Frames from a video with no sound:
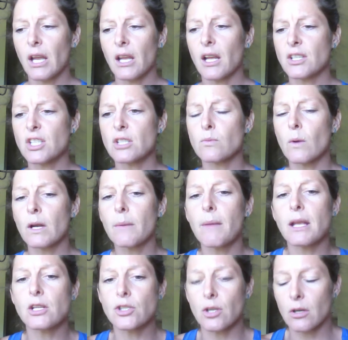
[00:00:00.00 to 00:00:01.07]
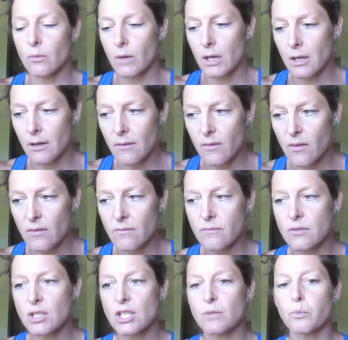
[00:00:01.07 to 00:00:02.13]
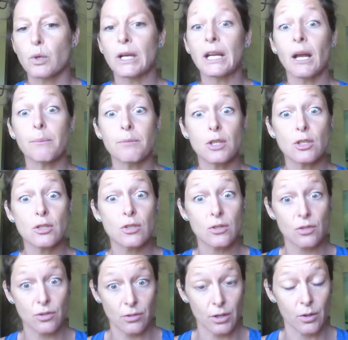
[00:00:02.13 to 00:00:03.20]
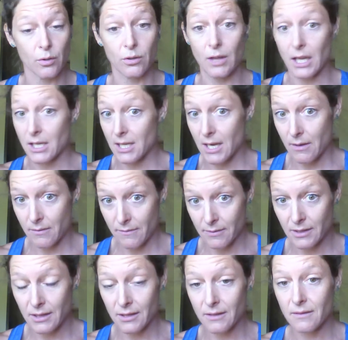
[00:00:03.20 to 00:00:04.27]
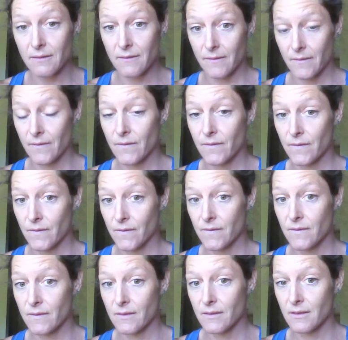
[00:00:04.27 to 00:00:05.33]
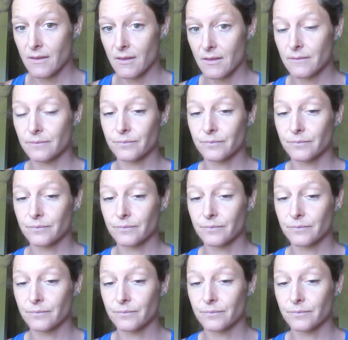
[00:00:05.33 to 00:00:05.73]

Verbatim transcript: Okay, I just want to make sure when just bring up the truth. Like, yeah. Excited, I was.